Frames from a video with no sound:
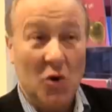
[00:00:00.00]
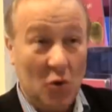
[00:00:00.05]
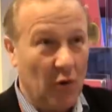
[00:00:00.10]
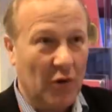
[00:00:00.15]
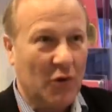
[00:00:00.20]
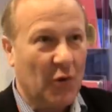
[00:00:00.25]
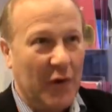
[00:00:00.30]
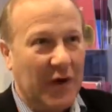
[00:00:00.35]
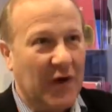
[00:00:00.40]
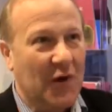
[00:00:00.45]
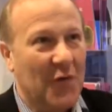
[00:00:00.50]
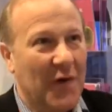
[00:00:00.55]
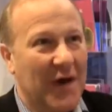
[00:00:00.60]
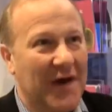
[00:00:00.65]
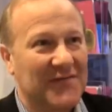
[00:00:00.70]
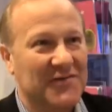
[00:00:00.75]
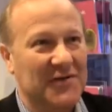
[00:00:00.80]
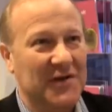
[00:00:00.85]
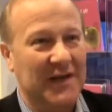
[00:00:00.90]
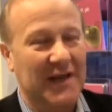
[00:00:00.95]
or a quicker way
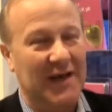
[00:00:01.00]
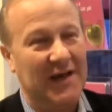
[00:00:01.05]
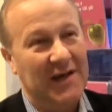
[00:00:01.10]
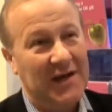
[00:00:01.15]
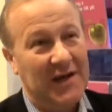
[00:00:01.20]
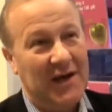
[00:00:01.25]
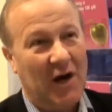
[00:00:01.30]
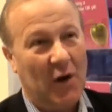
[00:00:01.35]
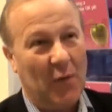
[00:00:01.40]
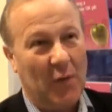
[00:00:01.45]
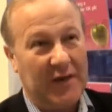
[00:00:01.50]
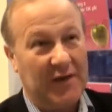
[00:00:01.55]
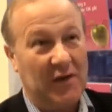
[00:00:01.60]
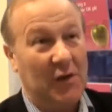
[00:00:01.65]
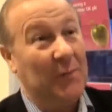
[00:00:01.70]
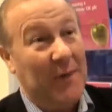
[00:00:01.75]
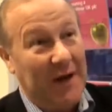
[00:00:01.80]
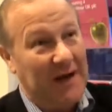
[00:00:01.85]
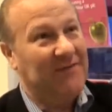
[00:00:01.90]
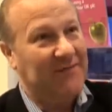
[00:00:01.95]
of doing that, a way that
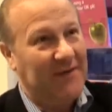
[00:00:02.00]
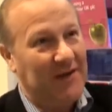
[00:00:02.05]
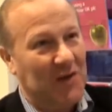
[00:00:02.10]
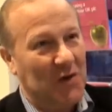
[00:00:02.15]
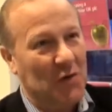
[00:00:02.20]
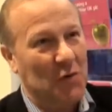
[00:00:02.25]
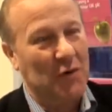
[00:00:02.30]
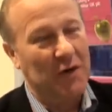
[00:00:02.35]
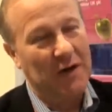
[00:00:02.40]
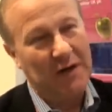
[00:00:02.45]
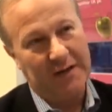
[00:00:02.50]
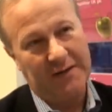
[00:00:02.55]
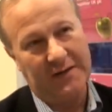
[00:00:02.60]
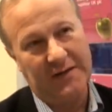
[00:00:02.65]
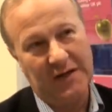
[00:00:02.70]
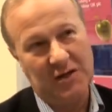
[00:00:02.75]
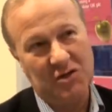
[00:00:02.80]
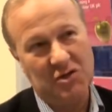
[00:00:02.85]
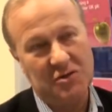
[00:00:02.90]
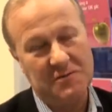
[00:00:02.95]
will benefit the
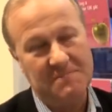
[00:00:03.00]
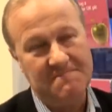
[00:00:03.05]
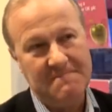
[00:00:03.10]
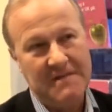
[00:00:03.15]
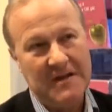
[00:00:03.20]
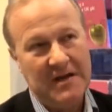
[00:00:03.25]
organisation.